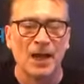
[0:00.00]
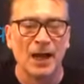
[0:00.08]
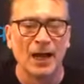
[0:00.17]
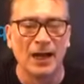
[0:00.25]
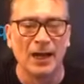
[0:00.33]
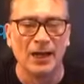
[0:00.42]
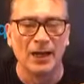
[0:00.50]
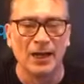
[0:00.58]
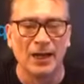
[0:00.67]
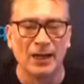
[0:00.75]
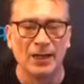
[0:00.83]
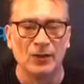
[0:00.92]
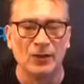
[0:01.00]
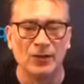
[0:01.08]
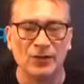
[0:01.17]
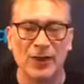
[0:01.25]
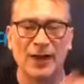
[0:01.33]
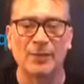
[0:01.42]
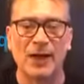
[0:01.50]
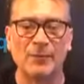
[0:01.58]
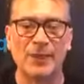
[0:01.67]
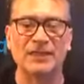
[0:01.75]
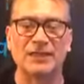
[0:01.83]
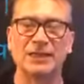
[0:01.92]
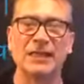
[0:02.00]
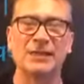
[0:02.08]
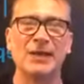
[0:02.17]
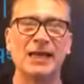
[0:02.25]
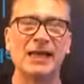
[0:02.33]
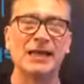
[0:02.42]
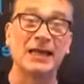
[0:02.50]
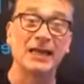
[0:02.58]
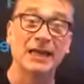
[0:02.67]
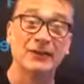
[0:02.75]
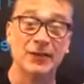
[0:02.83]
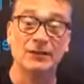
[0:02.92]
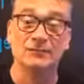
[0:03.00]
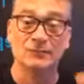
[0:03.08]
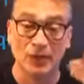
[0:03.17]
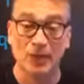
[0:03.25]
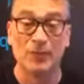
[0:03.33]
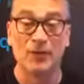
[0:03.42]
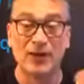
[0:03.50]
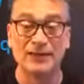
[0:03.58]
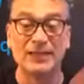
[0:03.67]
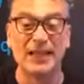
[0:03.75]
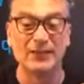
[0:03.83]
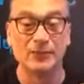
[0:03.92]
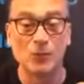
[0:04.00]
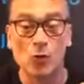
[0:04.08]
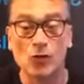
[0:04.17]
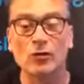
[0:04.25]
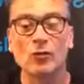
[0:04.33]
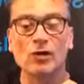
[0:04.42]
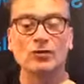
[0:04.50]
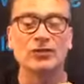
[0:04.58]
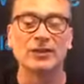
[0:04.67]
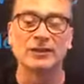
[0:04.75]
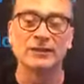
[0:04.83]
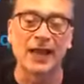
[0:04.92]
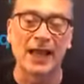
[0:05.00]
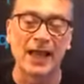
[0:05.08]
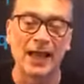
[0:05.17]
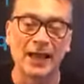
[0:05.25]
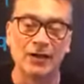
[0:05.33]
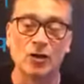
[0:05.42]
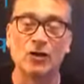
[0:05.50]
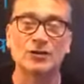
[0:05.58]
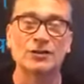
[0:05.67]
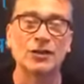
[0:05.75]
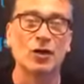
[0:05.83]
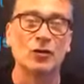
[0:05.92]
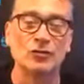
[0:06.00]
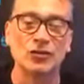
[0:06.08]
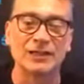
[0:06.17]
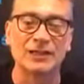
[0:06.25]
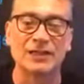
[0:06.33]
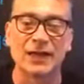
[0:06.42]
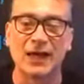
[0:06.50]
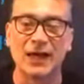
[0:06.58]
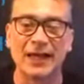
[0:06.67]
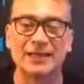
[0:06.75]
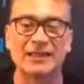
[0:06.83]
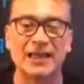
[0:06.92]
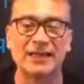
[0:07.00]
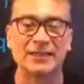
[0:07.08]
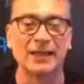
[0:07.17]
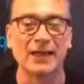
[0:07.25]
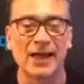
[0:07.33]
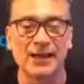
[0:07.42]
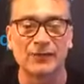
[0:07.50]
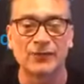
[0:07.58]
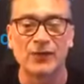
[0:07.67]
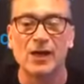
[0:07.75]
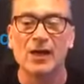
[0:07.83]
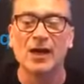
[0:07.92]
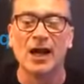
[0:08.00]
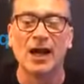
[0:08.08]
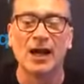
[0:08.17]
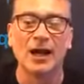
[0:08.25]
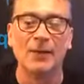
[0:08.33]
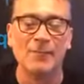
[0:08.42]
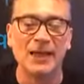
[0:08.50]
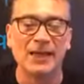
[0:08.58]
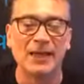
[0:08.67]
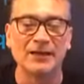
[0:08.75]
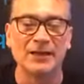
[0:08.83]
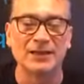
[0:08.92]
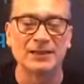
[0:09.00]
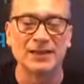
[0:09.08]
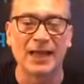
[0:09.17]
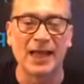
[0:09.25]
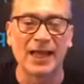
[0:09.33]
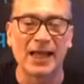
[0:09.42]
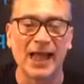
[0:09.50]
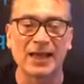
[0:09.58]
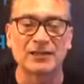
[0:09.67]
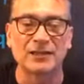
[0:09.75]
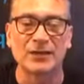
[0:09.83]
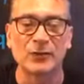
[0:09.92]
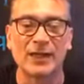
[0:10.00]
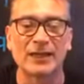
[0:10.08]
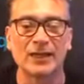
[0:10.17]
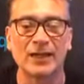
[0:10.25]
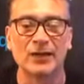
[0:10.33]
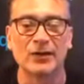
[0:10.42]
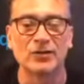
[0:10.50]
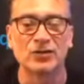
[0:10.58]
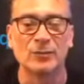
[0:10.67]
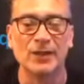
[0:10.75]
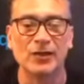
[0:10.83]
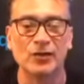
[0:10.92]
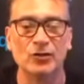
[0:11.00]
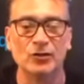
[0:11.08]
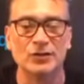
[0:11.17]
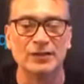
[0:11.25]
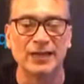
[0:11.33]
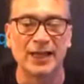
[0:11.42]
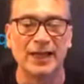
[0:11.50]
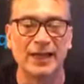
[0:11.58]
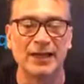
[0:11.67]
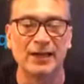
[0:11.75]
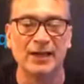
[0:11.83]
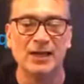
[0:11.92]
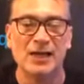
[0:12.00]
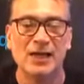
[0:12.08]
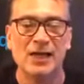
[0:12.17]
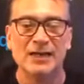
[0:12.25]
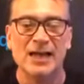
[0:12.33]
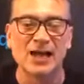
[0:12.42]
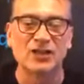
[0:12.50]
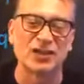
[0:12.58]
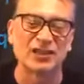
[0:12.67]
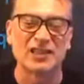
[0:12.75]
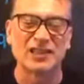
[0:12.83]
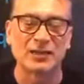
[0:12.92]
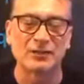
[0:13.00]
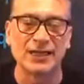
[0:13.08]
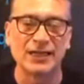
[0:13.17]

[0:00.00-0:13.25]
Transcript: Thereby basically making it even, you know, preventing even more corrosion, and also just extending the life, making this a excellent regulator to be used in not just silty